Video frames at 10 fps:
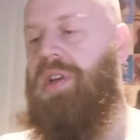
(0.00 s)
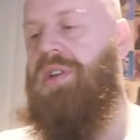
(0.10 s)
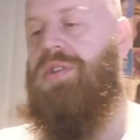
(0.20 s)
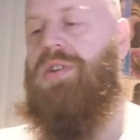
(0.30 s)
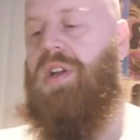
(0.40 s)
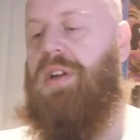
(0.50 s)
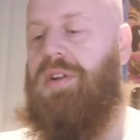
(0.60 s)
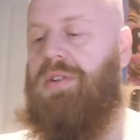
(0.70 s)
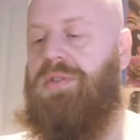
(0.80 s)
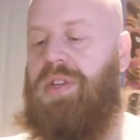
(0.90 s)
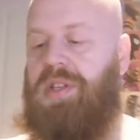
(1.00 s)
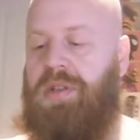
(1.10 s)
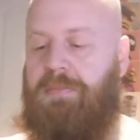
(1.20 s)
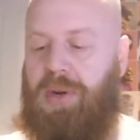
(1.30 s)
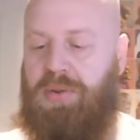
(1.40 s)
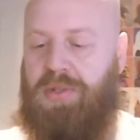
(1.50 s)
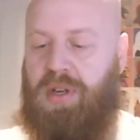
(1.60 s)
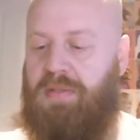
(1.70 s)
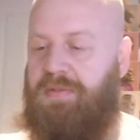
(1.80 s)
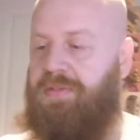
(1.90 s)
Sonic & Knuckles is a
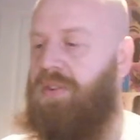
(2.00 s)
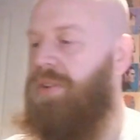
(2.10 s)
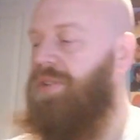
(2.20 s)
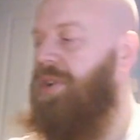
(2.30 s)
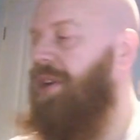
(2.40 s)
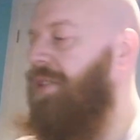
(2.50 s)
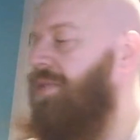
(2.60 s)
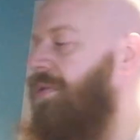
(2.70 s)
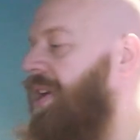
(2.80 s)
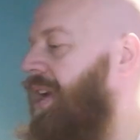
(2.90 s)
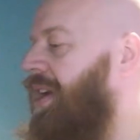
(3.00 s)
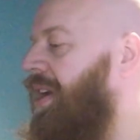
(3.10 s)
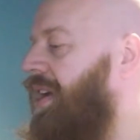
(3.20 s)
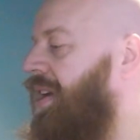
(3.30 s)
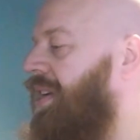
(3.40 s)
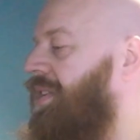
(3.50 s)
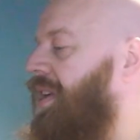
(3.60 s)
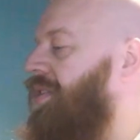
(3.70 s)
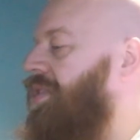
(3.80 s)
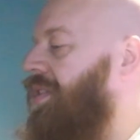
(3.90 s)
bolt-on for Sonic 3.
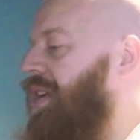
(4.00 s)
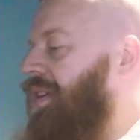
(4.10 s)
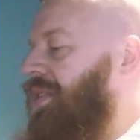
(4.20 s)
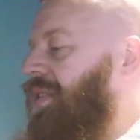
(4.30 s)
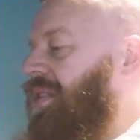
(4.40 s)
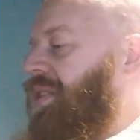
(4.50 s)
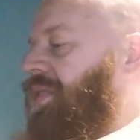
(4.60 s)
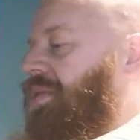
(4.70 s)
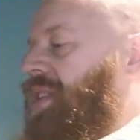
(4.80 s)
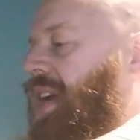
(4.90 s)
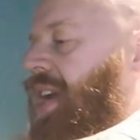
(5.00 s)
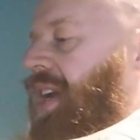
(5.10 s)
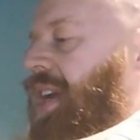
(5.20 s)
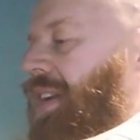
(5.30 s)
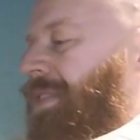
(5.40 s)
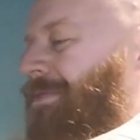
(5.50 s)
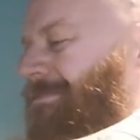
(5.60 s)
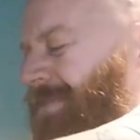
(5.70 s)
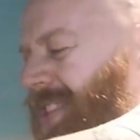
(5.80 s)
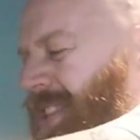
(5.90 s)
Essentially, you take
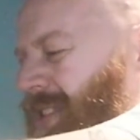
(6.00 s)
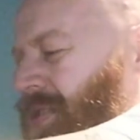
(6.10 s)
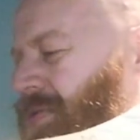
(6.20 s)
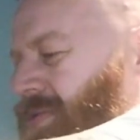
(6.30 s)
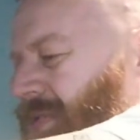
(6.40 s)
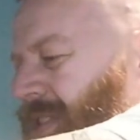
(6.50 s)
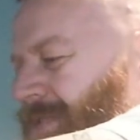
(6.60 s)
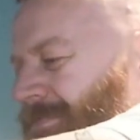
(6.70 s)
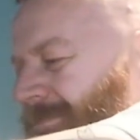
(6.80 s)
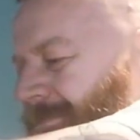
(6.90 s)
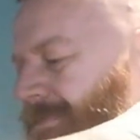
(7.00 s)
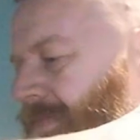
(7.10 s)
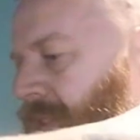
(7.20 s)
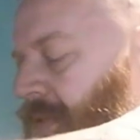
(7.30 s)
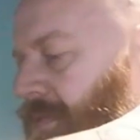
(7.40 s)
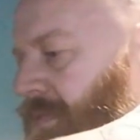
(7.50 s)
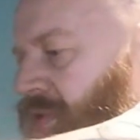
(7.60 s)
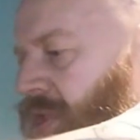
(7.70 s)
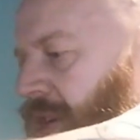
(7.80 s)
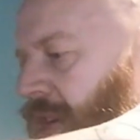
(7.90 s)
your
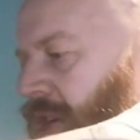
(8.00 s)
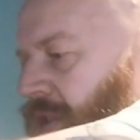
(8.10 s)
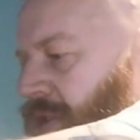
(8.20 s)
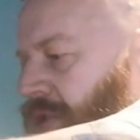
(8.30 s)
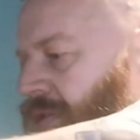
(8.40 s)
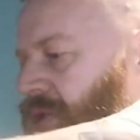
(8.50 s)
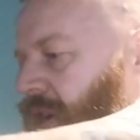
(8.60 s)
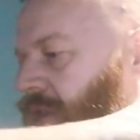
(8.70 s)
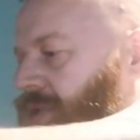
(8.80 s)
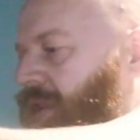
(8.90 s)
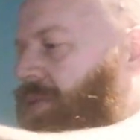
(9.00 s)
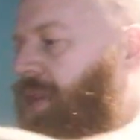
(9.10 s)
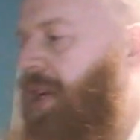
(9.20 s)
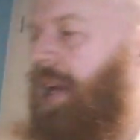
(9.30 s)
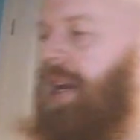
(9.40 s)
Sonic & Knuckles cartridge when I get